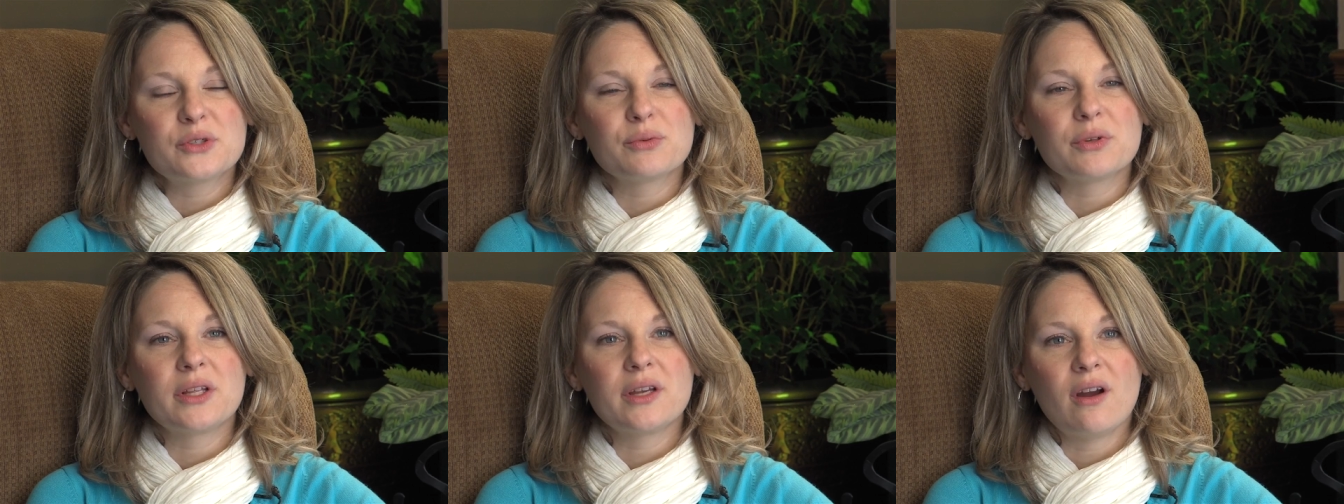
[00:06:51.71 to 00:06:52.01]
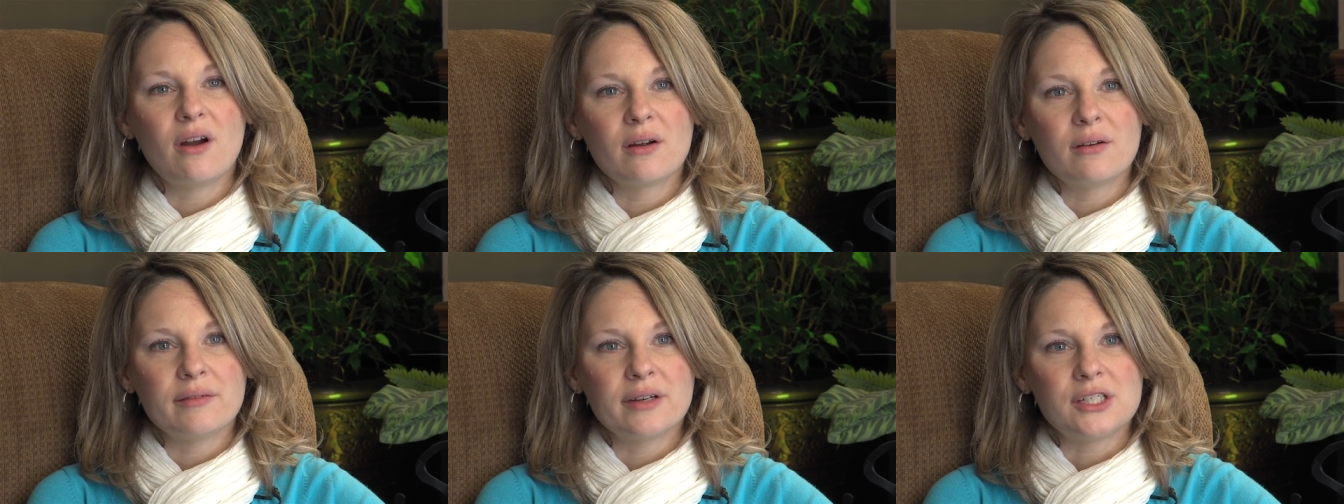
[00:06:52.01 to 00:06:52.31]
was really
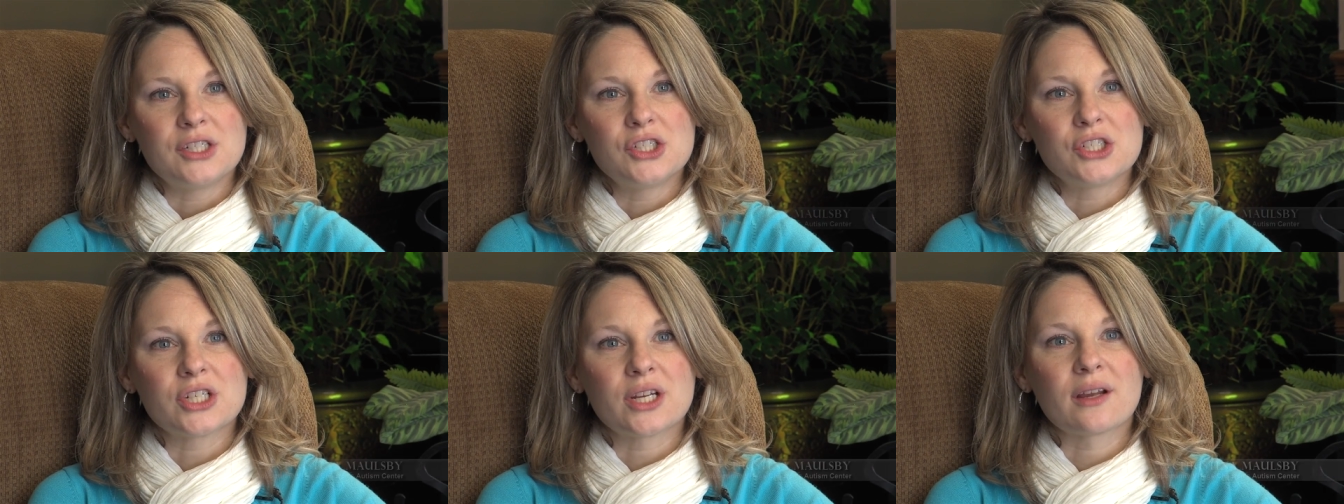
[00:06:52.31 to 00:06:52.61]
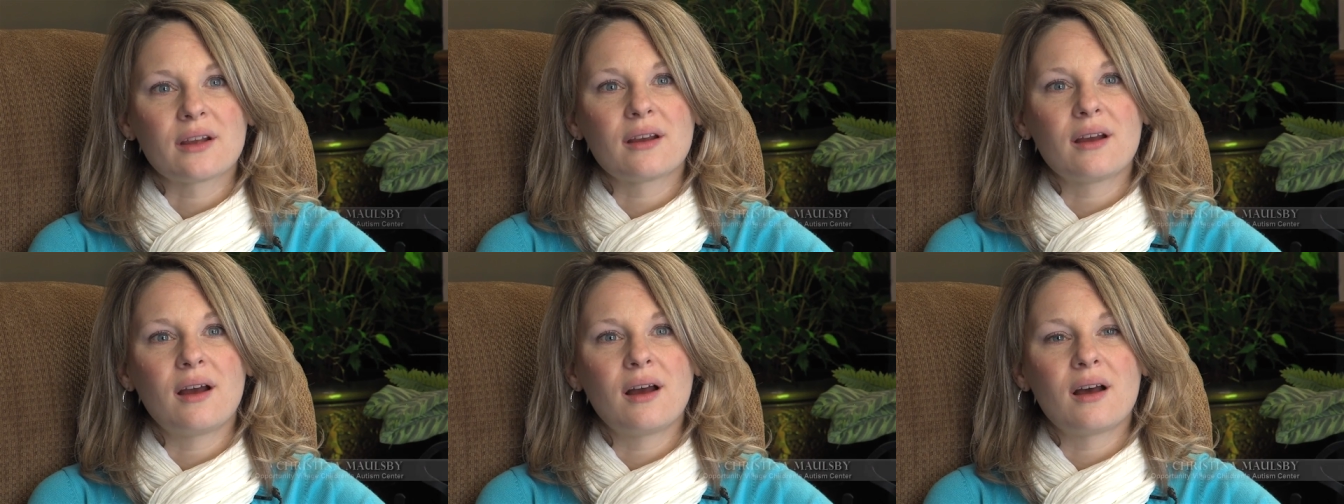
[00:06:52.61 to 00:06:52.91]
heart
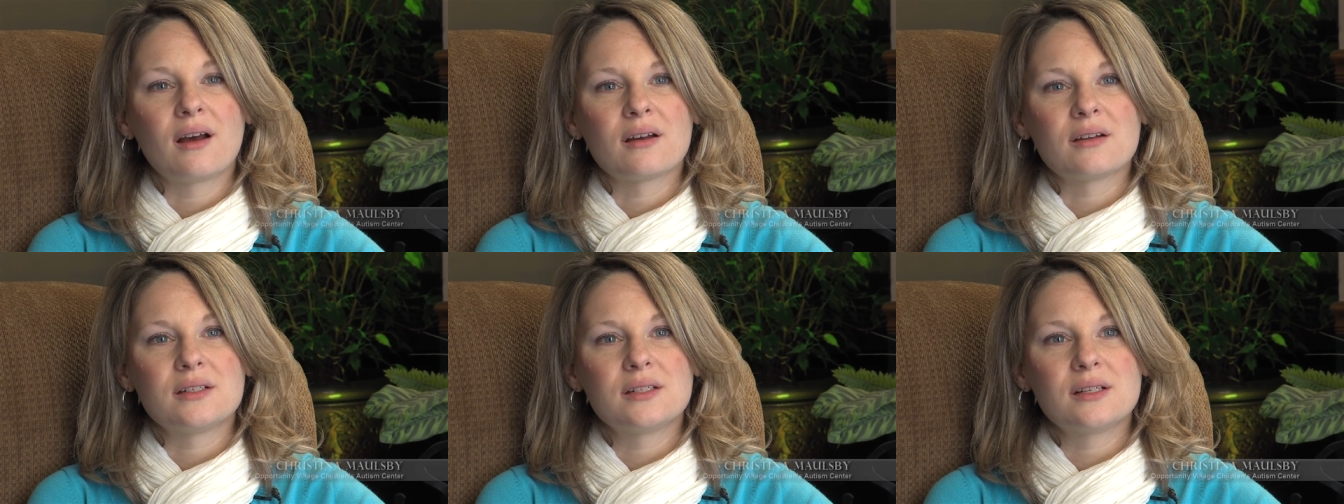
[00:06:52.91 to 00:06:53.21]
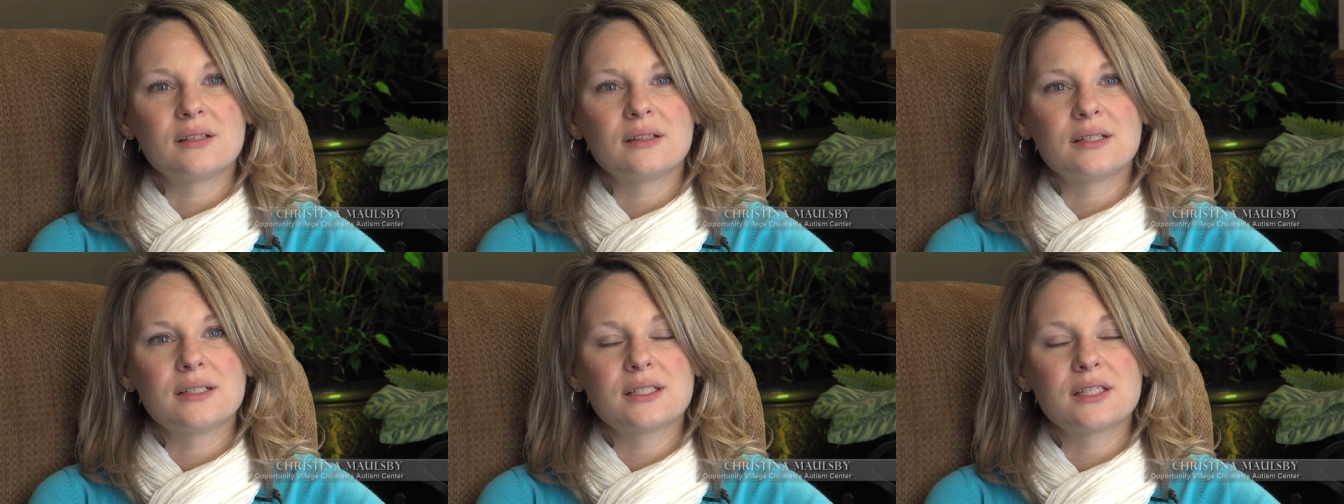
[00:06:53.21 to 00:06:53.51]
wrenching uh,
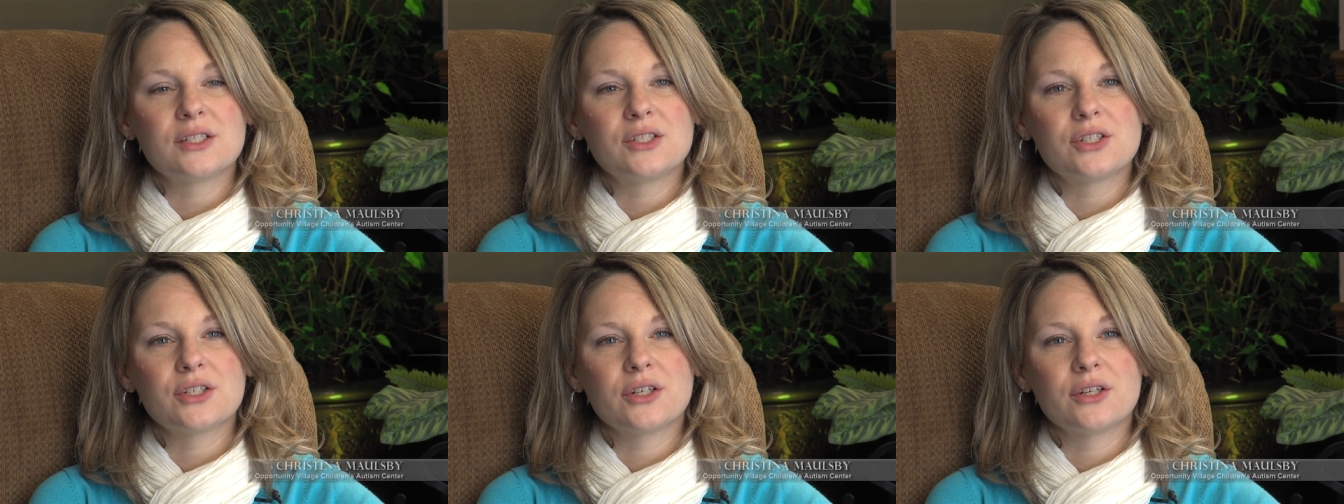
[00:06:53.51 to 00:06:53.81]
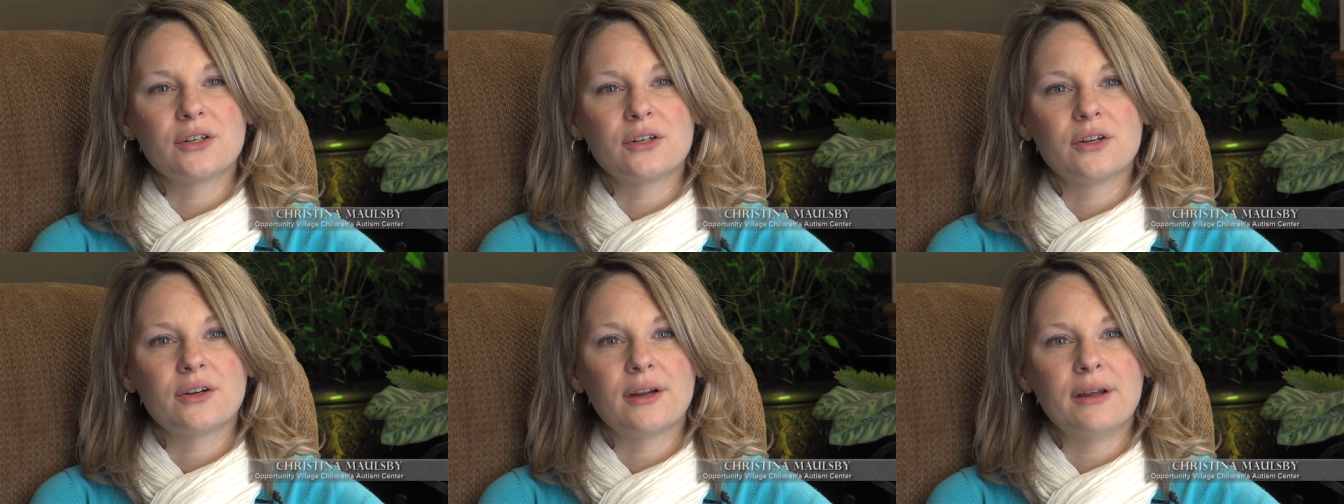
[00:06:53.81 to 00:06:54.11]
to listen to
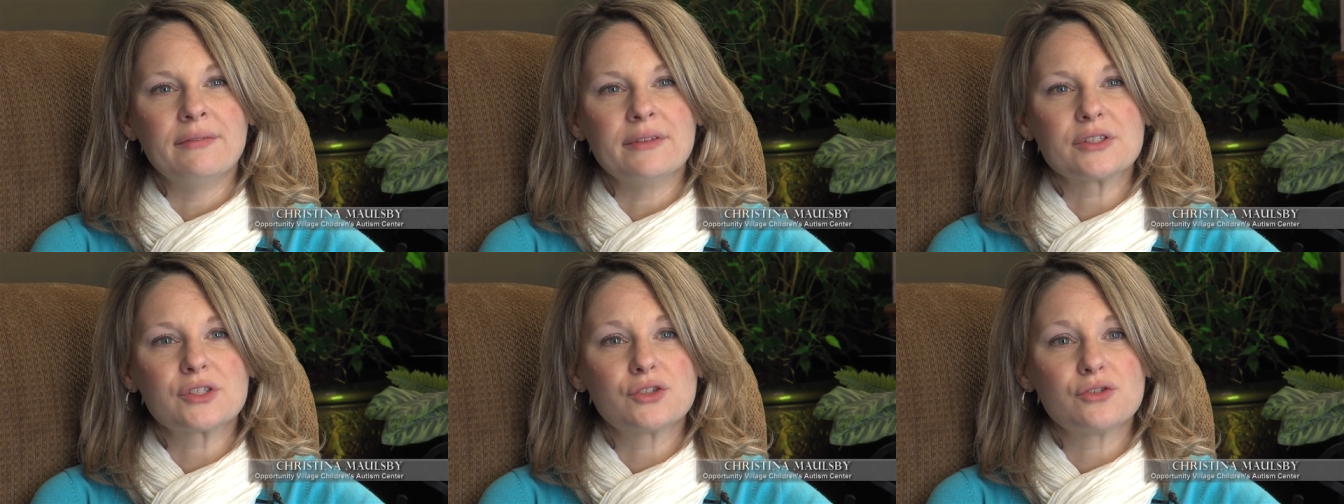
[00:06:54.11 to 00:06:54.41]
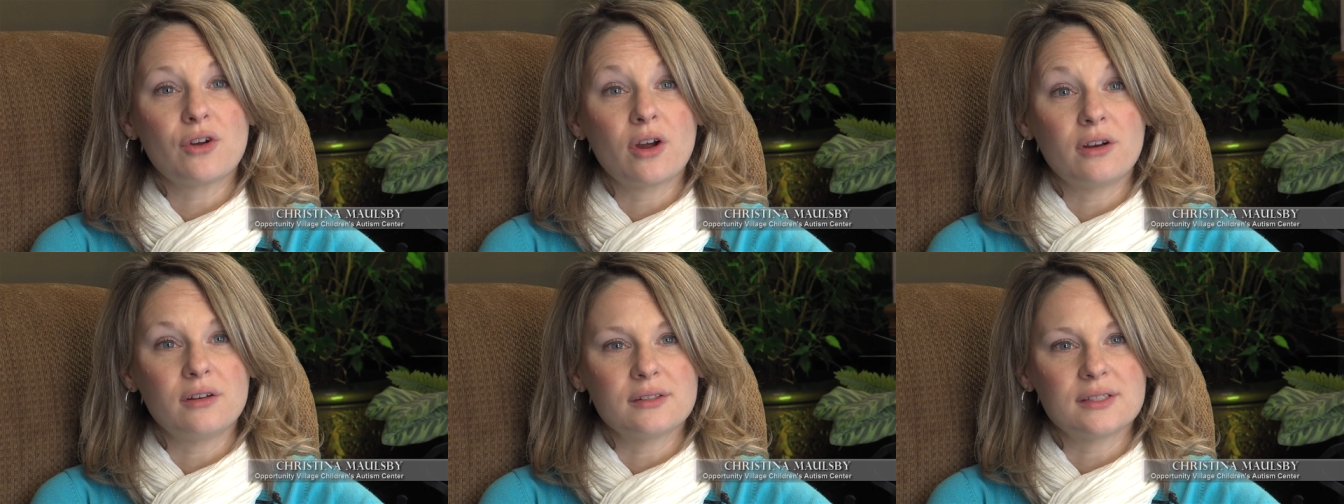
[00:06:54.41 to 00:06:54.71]
her and the
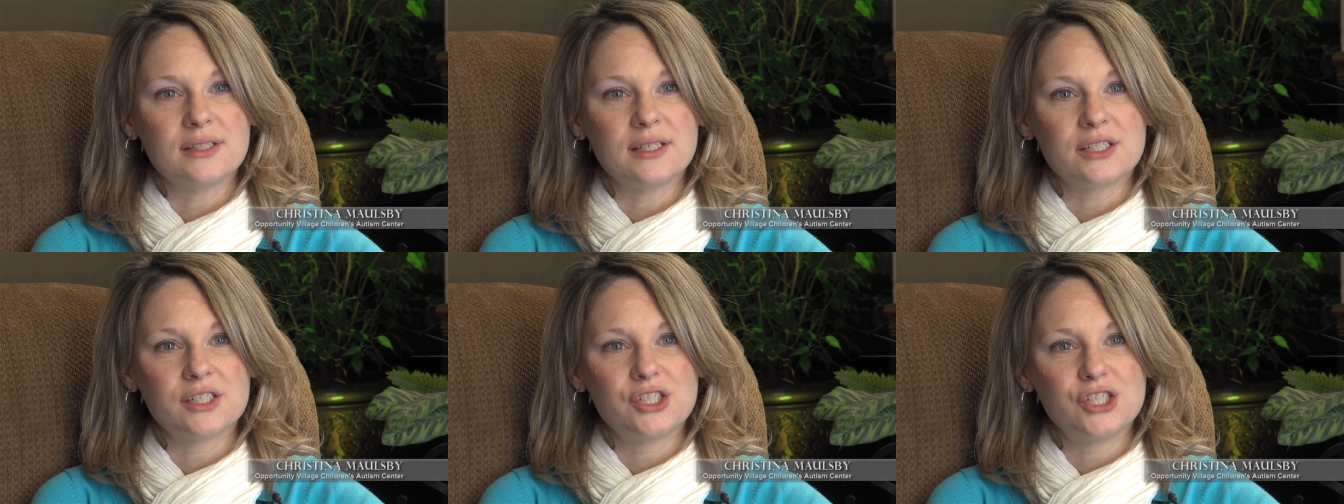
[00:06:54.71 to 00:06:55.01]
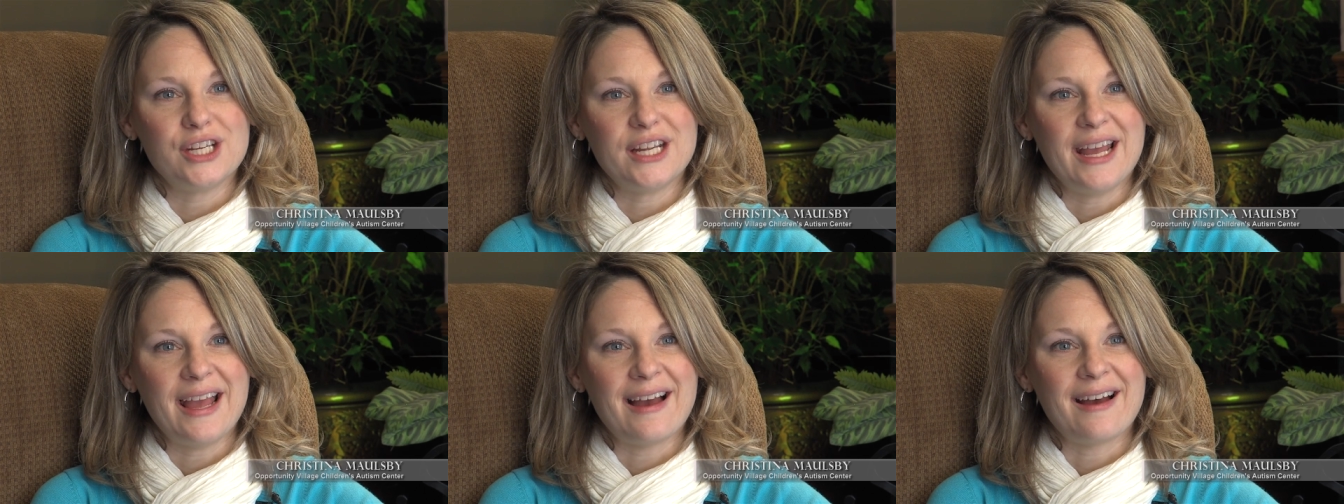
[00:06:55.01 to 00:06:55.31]
struggles that
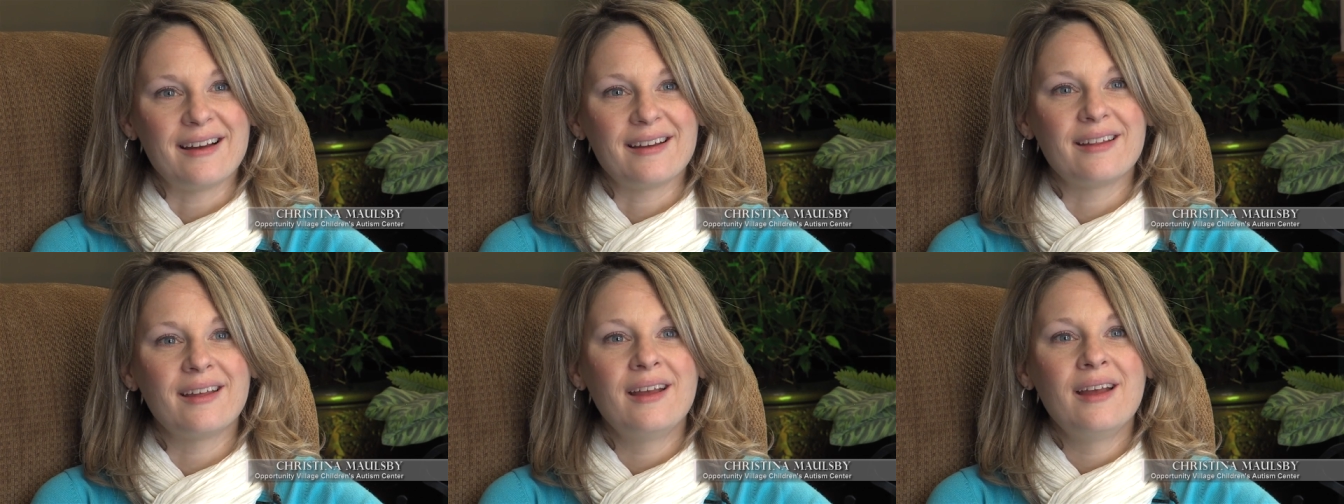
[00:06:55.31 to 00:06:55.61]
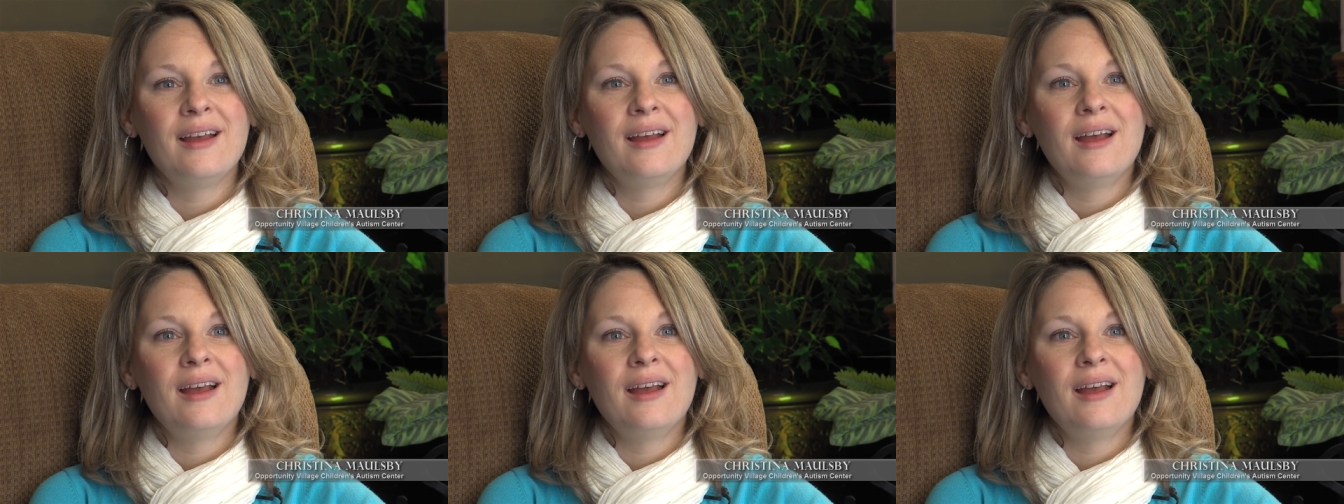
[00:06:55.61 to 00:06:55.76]
she had,